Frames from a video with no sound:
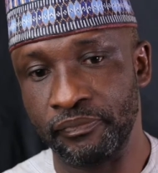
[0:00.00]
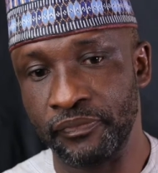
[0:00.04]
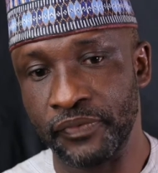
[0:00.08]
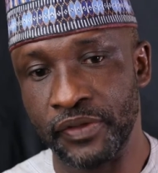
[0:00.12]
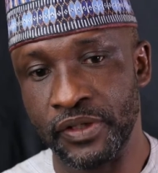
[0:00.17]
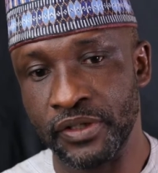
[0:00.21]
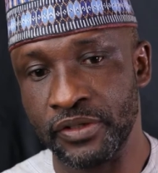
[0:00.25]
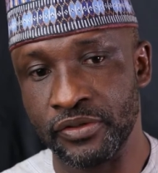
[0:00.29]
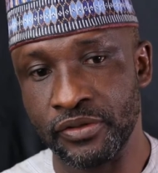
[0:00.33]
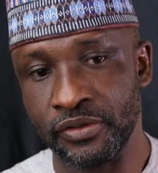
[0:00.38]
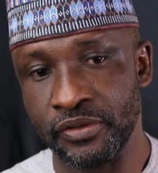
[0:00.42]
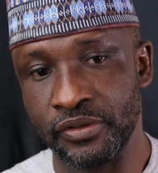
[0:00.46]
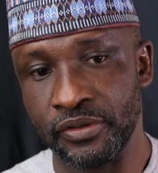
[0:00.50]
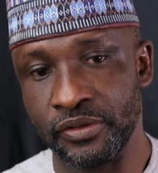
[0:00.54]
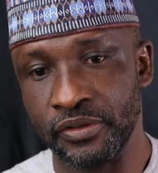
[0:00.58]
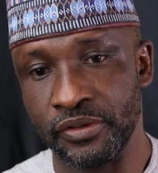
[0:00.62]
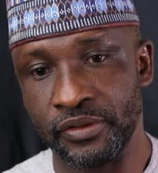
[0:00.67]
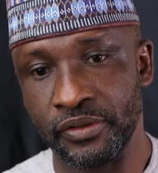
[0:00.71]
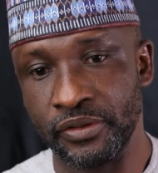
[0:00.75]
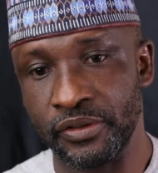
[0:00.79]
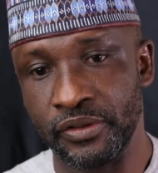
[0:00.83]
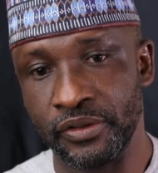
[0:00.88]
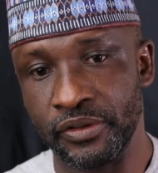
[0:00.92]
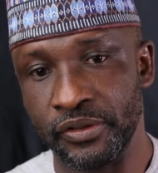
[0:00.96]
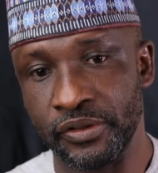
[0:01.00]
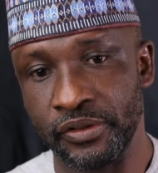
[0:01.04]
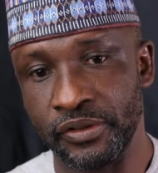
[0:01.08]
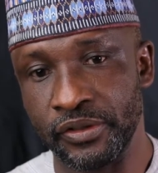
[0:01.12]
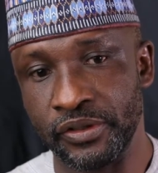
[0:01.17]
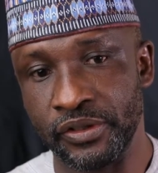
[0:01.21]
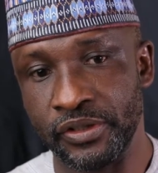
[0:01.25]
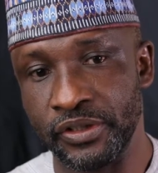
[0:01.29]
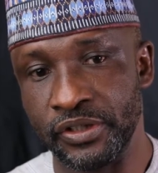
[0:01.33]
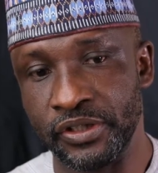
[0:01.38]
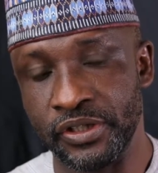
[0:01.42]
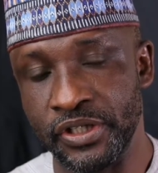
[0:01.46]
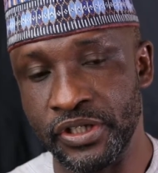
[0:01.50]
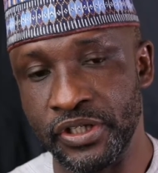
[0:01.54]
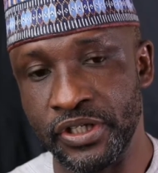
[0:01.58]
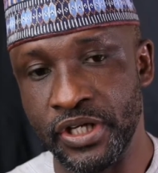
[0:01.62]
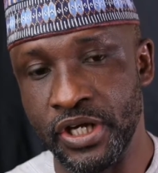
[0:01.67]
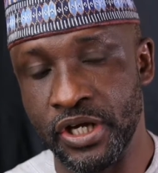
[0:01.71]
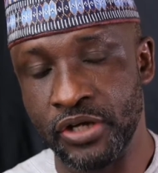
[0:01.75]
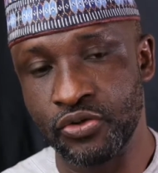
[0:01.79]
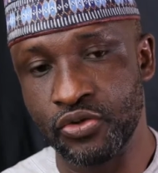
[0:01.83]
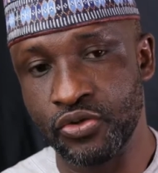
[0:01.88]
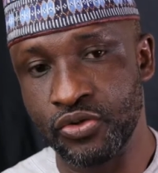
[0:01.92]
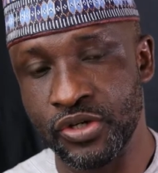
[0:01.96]
the
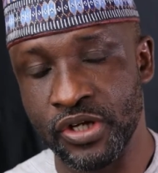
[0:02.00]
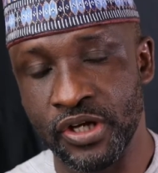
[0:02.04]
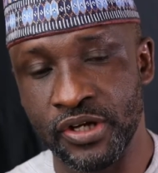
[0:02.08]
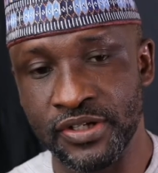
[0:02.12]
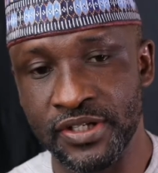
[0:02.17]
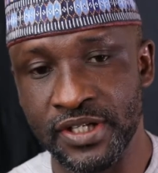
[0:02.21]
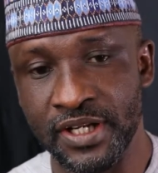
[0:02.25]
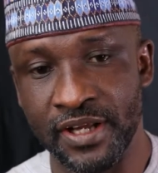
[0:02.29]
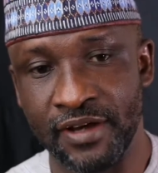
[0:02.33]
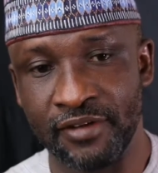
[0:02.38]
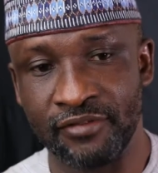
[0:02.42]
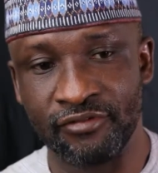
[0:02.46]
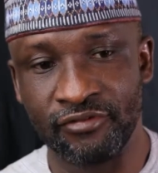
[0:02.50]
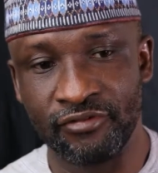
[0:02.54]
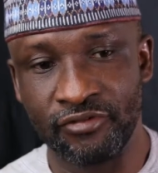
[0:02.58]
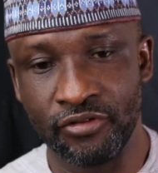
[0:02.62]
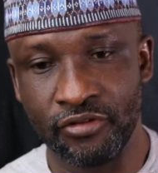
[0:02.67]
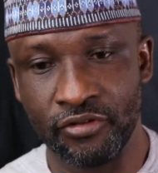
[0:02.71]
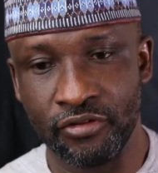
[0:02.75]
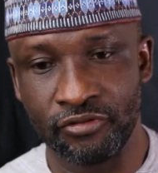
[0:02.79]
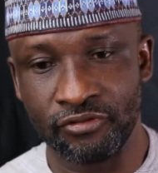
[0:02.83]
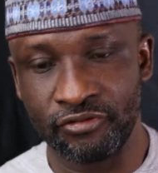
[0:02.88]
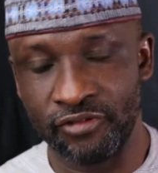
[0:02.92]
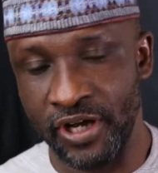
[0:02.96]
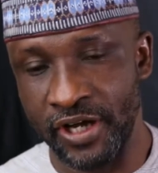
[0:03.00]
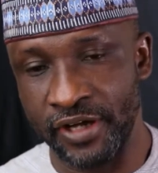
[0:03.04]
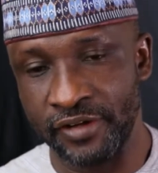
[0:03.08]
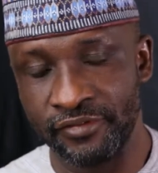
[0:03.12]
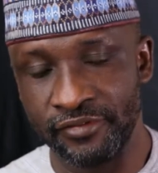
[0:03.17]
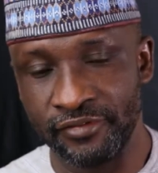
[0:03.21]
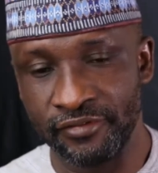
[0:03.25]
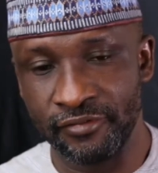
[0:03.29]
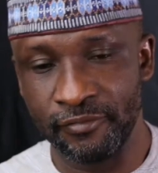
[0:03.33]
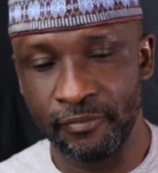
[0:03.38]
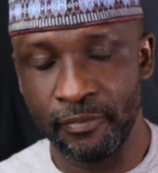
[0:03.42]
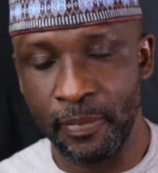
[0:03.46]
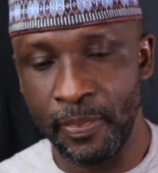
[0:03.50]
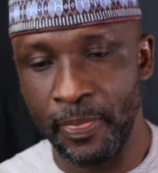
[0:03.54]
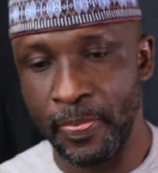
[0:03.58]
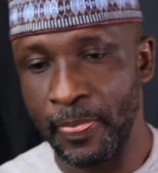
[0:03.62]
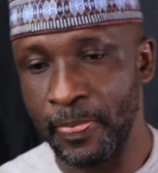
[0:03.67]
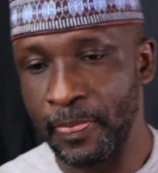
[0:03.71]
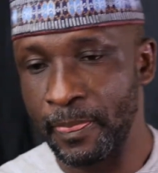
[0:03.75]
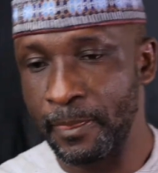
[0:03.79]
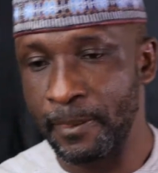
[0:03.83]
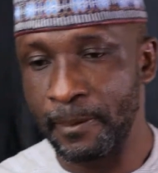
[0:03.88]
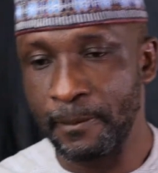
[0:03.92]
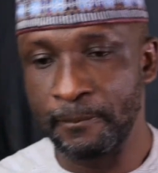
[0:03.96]
year 2004-05,
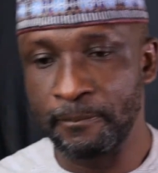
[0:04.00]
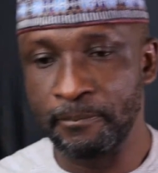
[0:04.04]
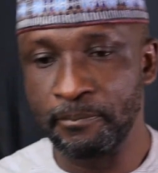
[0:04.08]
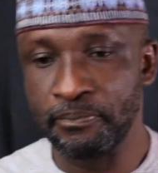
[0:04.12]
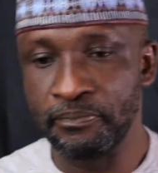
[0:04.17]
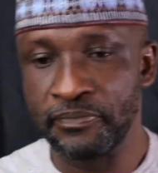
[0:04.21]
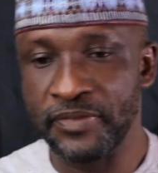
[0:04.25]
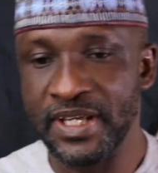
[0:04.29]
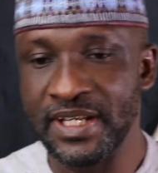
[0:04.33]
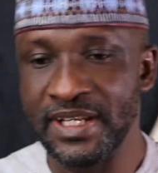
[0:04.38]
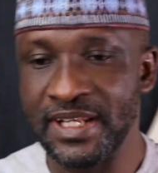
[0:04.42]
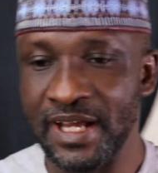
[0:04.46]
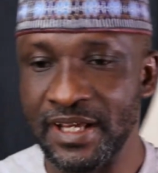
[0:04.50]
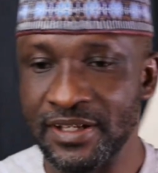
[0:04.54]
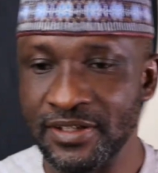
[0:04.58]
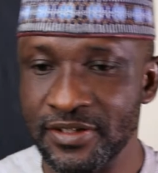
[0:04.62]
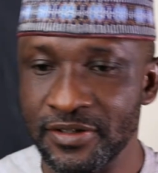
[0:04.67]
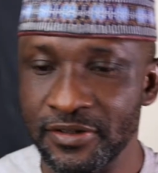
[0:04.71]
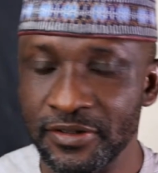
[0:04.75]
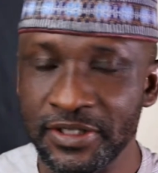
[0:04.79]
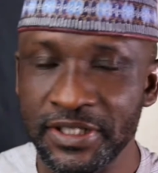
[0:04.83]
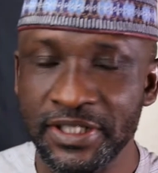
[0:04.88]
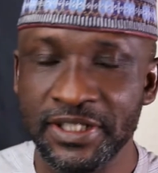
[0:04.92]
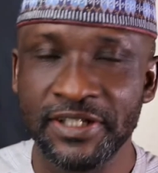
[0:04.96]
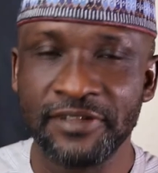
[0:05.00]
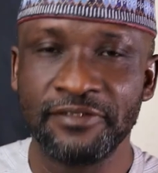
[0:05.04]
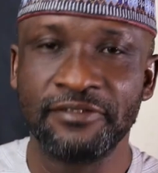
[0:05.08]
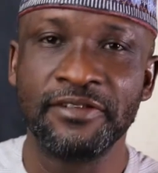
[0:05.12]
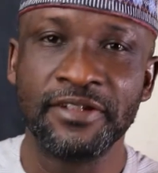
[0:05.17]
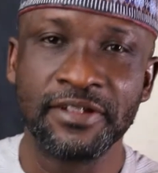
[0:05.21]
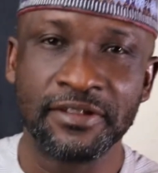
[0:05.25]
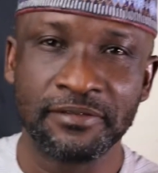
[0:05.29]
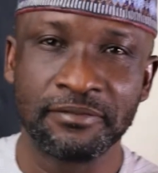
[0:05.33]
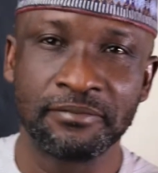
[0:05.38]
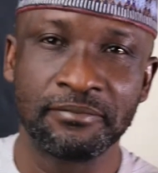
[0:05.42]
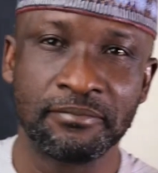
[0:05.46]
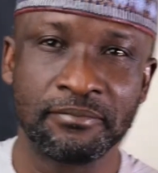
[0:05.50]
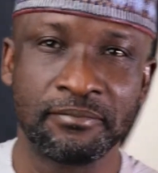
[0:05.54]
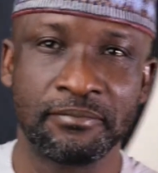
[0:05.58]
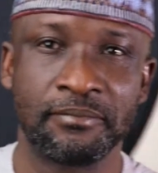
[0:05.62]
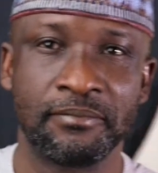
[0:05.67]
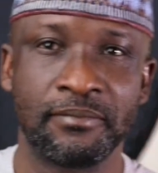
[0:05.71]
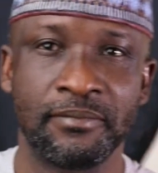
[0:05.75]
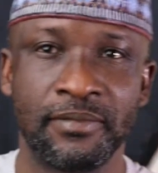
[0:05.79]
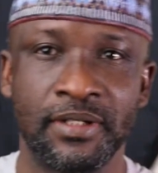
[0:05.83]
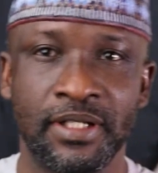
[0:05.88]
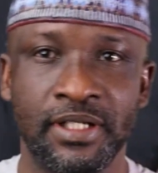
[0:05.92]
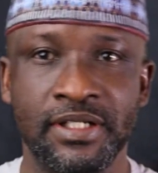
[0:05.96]
it has not given
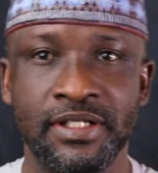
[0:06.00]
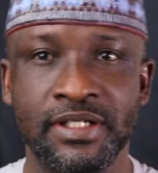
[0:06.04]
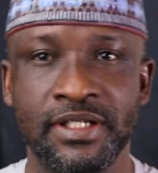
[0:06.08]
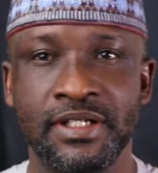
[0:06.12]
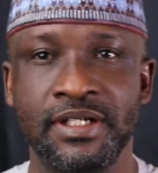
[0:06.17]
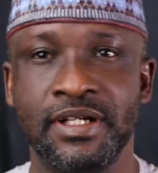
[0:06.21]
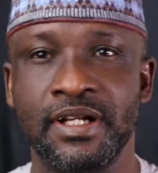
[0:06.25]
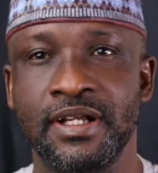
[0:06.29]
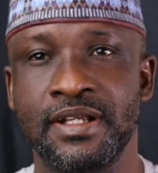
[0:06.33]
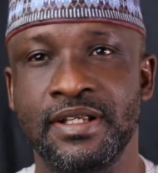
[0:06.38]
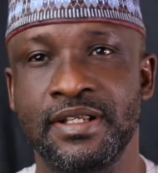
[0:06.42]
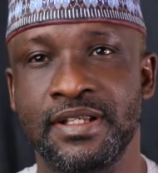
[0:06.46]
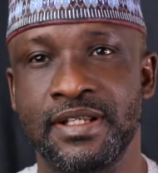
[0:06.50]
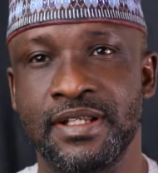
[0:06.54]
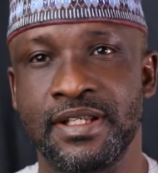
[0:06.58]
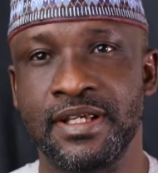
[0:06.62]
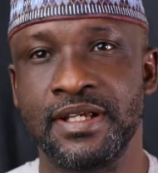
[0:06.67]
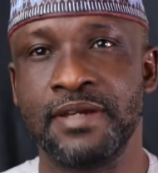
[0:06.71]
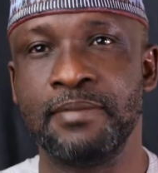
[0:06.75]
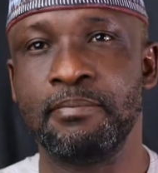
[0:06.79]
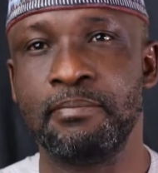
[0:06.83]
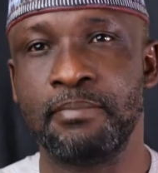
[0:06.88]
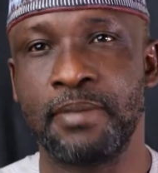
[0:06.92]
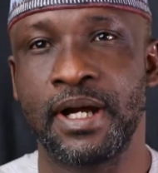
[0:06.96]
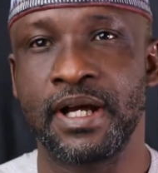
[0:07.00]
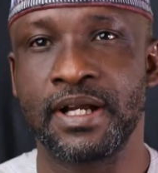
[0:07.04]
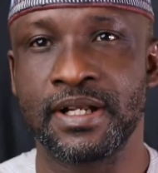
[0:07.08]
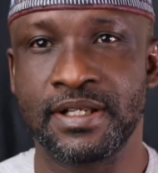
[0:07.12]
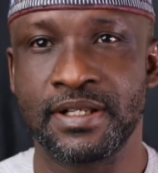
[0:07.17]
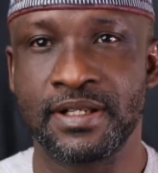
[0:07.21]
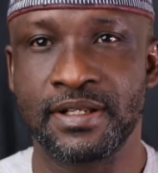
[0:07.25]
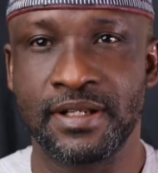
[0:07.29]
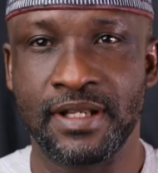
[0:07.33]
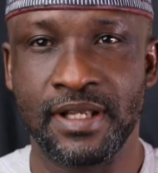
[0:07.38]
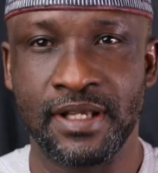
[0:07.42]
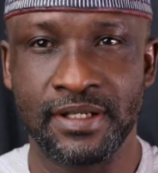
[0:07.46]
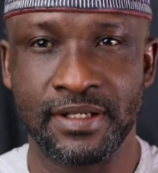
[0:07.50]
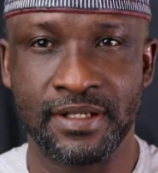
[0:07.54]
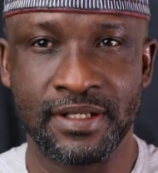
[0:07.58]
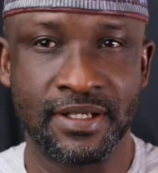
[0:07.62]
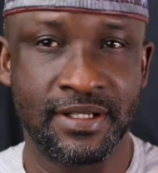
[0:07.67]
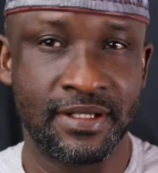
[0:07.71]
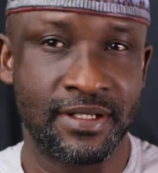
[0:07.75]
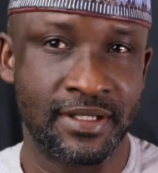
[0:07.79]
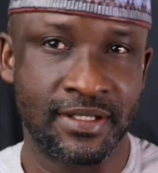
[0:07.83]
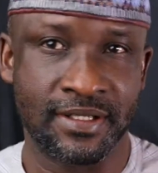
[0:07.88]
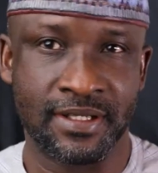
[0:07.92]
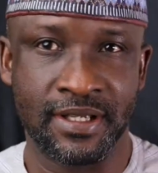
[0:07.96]
Nigerians the impact that they
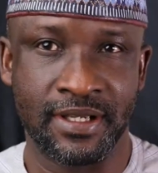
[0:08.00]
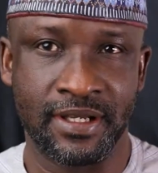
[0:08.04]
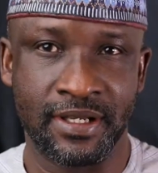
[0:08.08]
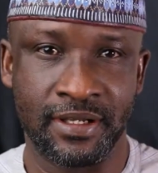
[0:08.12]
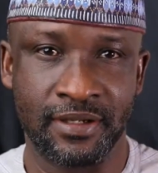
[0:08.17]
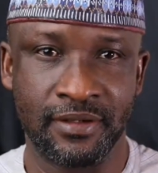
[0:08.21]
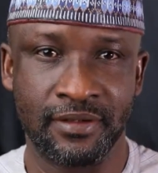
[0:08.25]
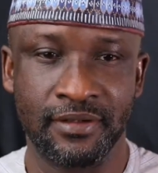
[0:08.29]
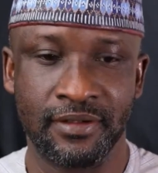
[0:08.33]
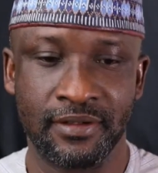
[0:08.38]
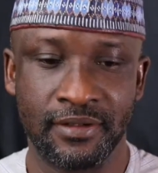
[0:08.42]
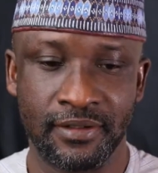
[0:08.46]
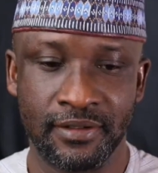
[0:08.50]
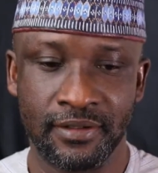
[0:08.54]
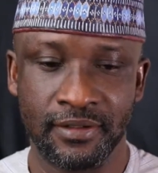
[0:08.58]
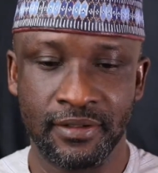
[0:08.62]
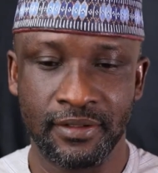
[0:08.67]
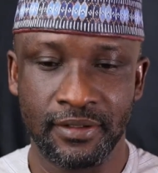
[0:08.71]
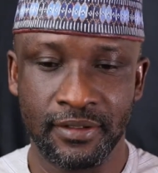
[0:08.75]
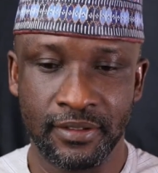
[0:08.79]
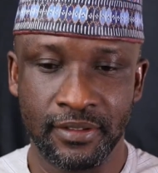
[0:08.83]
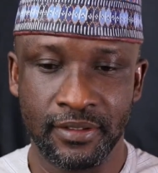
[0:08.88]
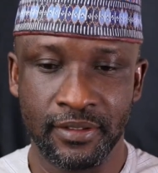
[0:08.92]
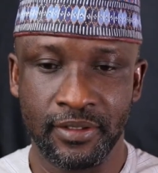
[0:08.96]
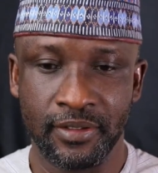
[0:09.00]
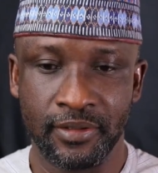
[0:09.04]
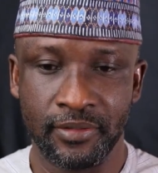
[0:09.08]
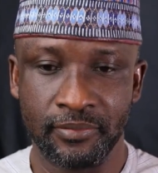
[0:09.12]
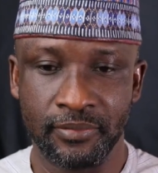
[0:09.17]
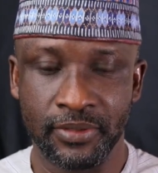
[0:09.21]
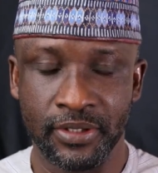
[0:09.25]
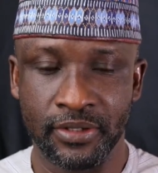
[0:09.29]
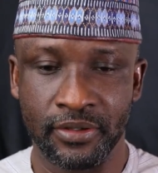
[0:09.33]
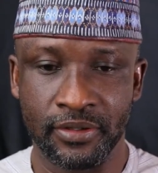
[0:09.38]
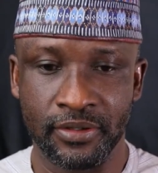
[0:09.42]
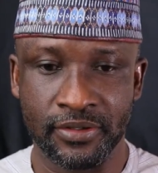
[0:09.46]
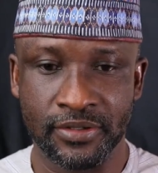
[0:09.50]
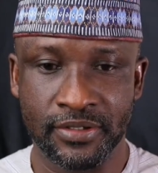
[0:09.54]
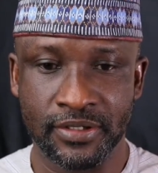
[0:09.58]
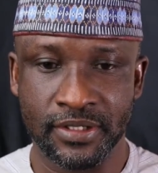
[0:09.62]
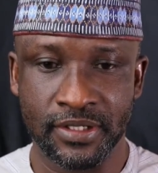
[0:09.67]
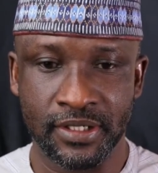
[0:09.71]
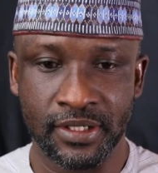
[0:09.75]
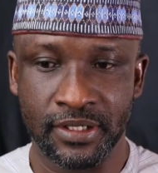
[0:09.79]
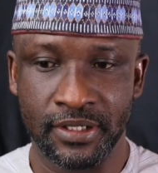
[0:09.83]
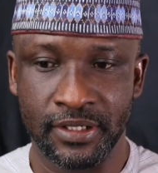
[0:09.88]
desire, because